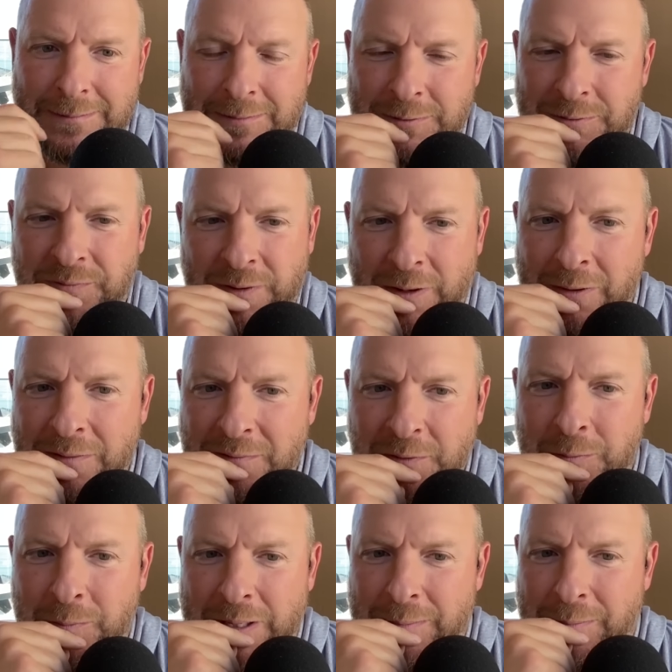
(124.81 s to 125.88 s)
There's very
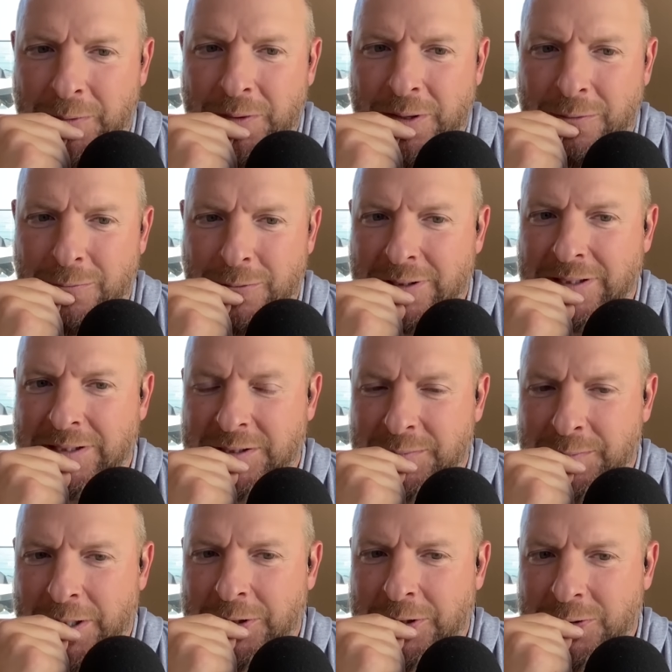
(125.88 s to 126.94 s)
few people that are really
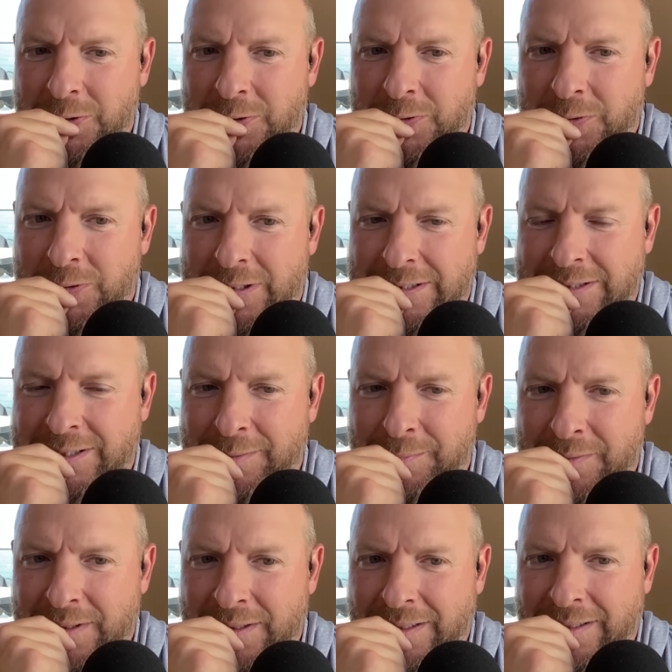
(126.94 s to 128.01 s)
special at
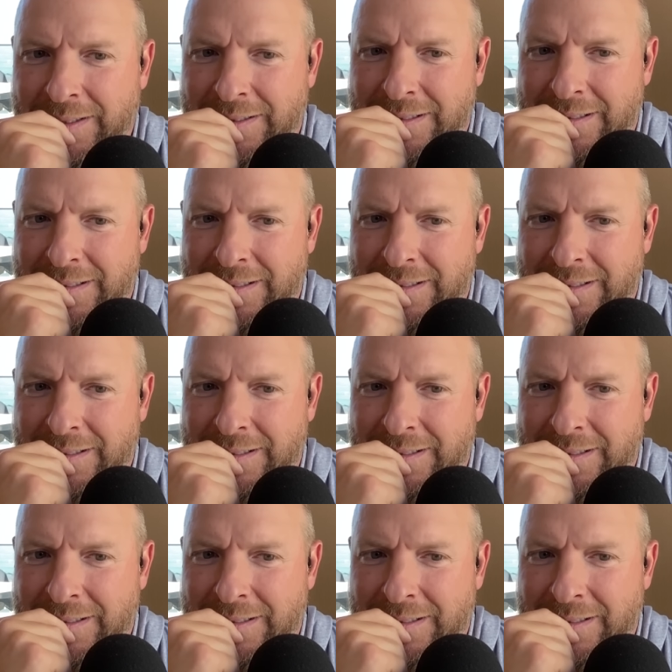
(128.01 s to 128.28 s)
something